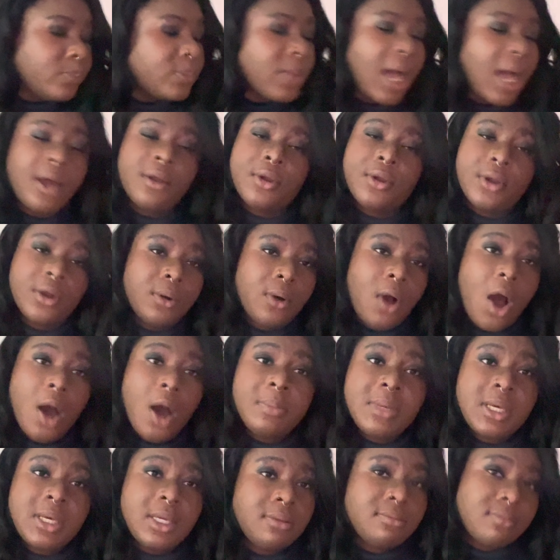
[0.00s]
I don't know. Call
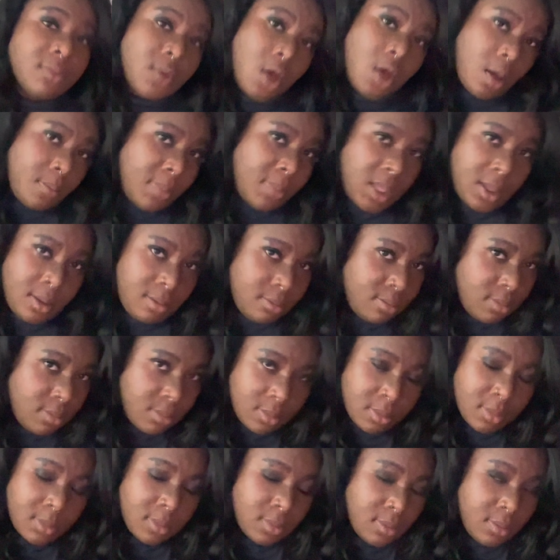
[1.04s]
me, call me
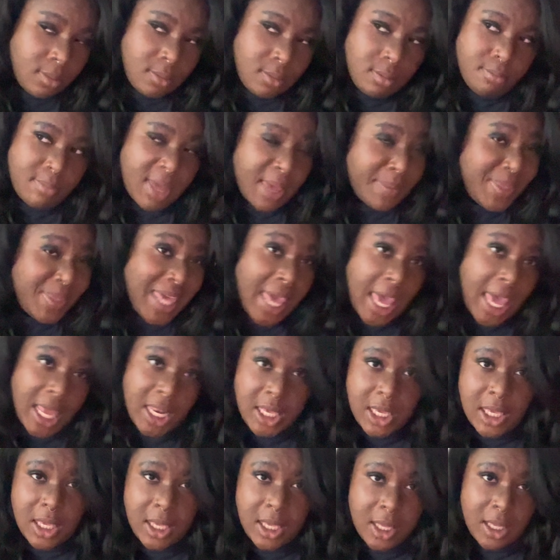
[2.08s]
baby
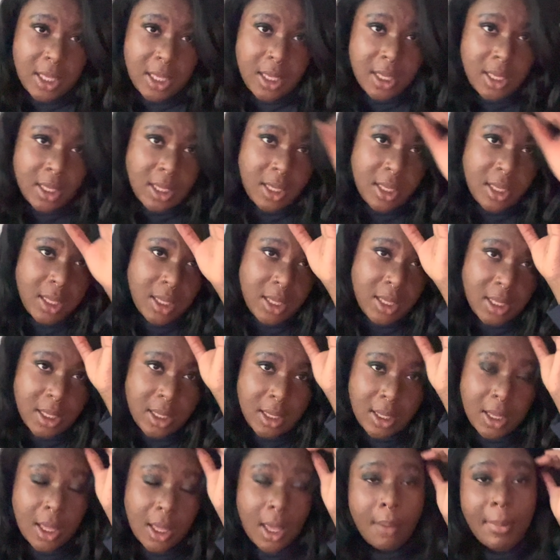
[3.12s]
Kenny.
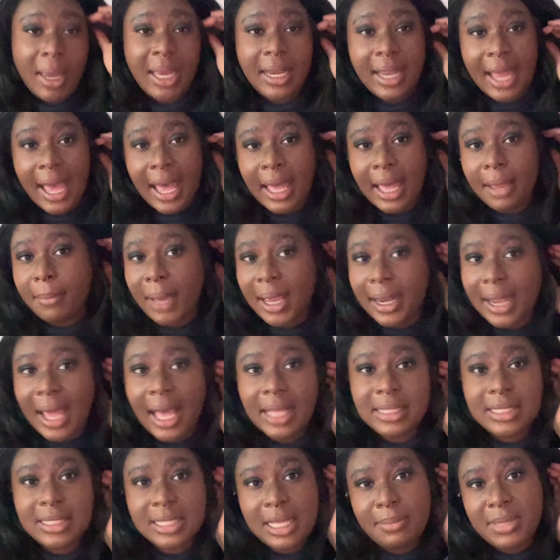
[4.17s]
My dad, my
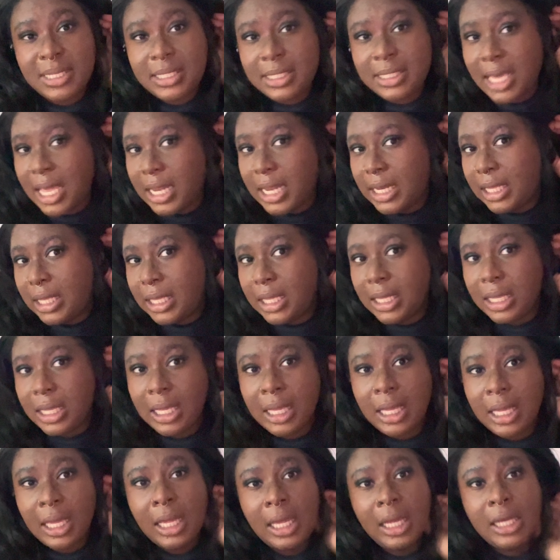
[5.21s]
dad's name is Kenny.
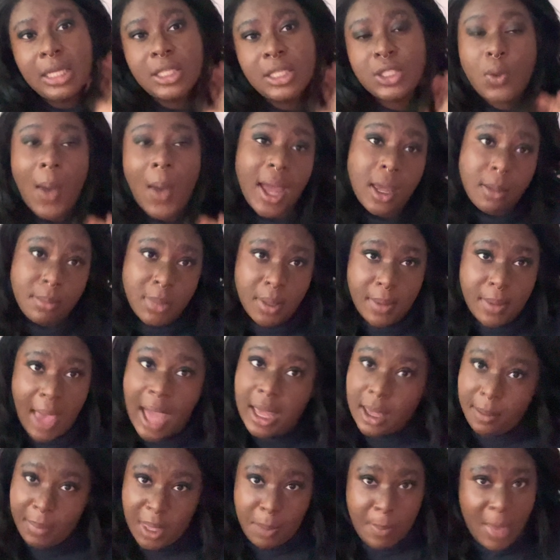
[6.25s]
So I could be I
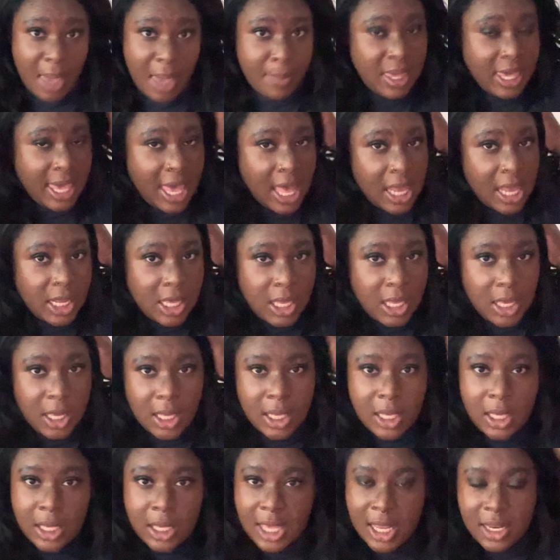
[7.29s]
could be baby Kenny,
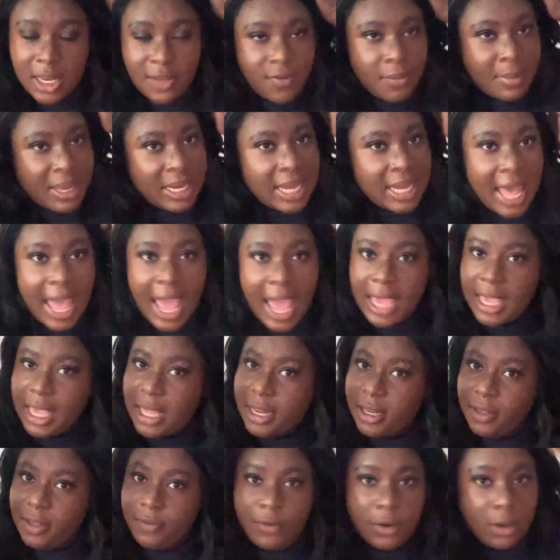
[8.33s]
Kenny for my dad,
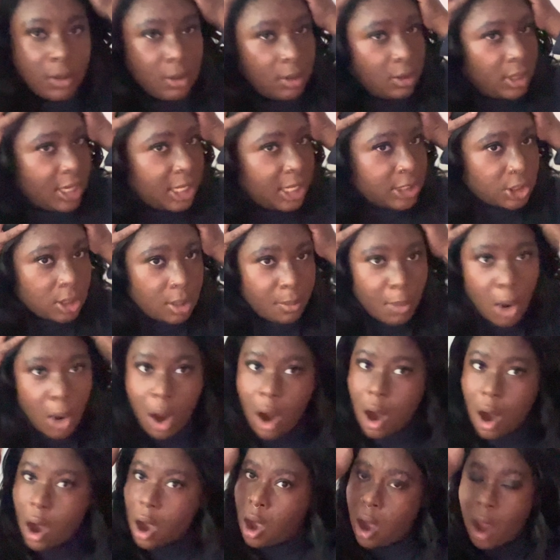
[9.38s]
Kenny for Kendrick
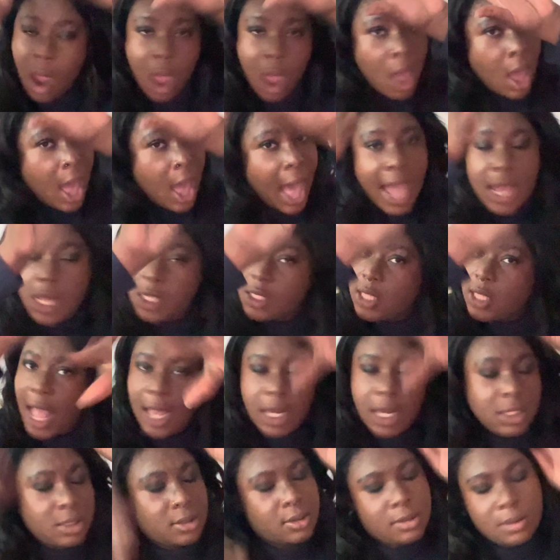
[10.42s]
Lamar, I could, I
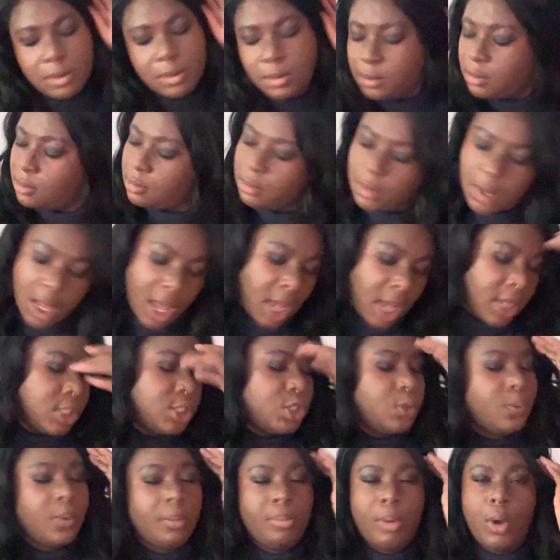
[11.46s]
could, I could
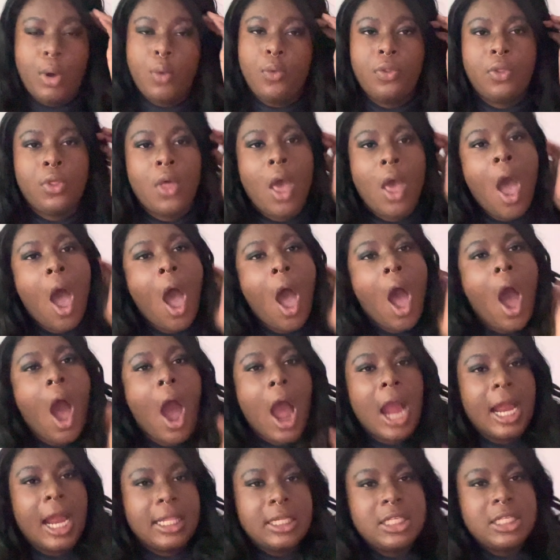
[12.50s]
do it both.
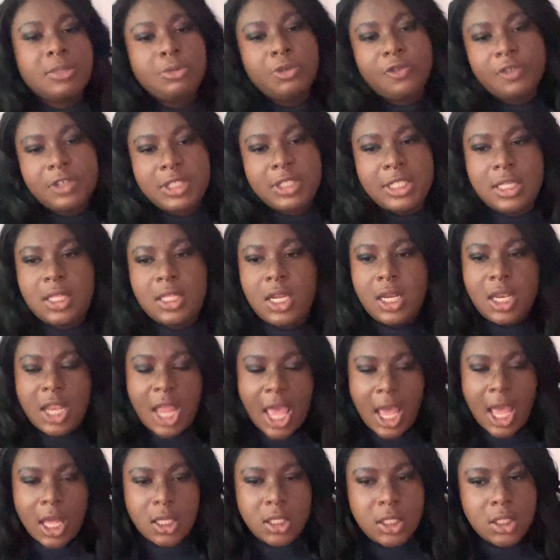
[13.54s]
All right, let's move on to the
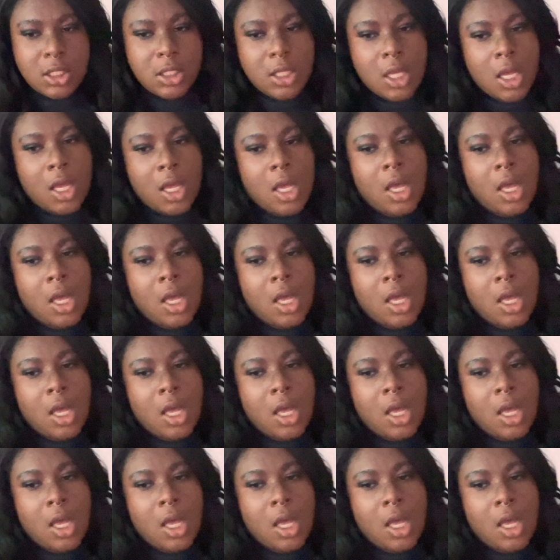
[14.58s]
next